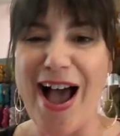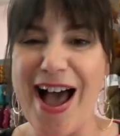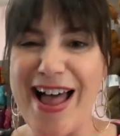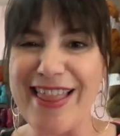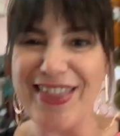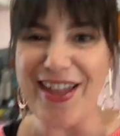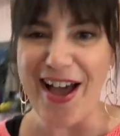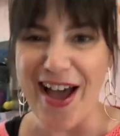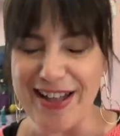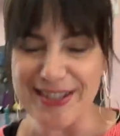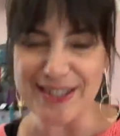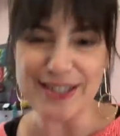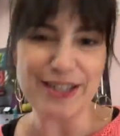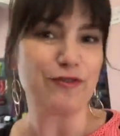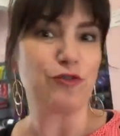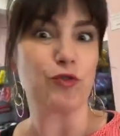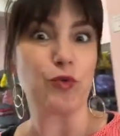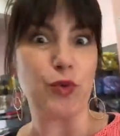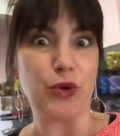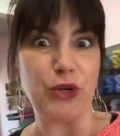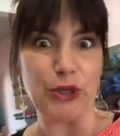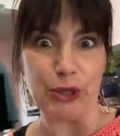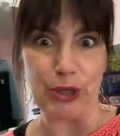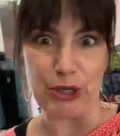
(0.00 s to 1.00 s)
lots
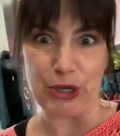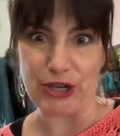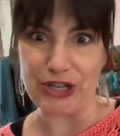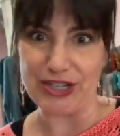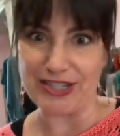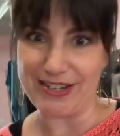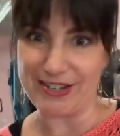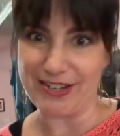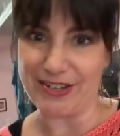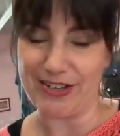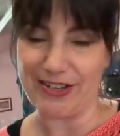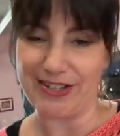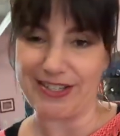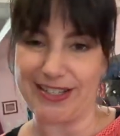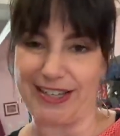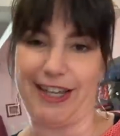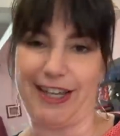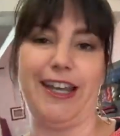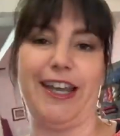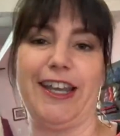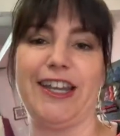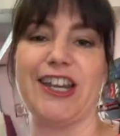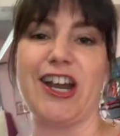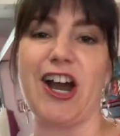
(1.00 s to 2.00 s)
of really good deals
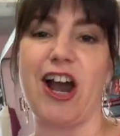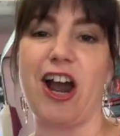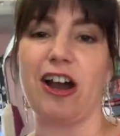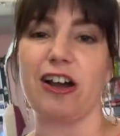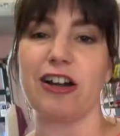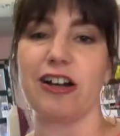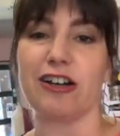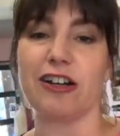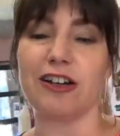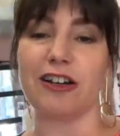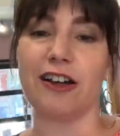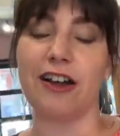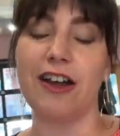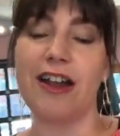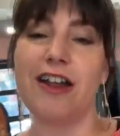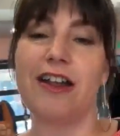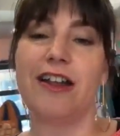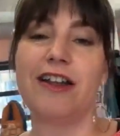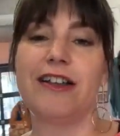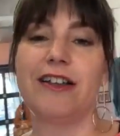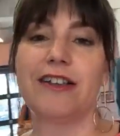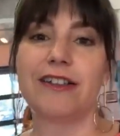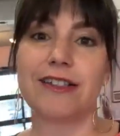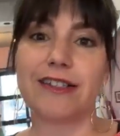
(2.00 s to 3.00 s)
in our
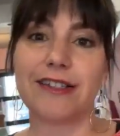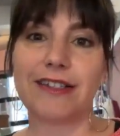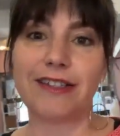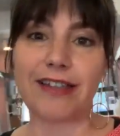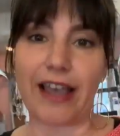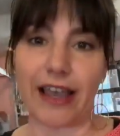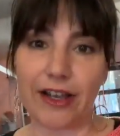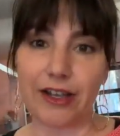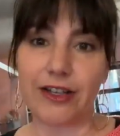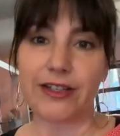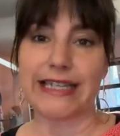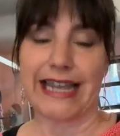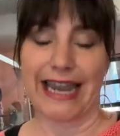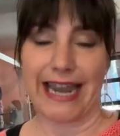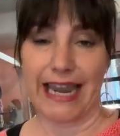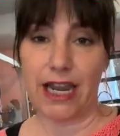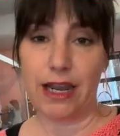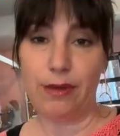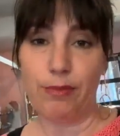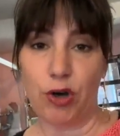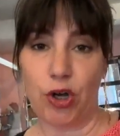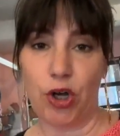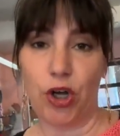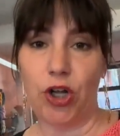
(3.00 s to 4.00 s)
sale
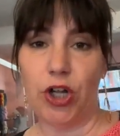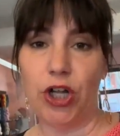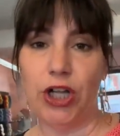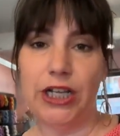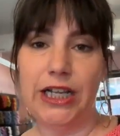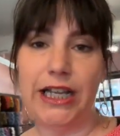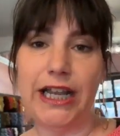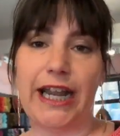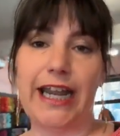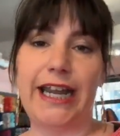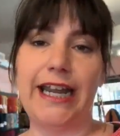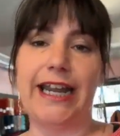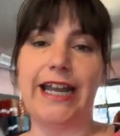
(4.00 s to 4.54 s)
table.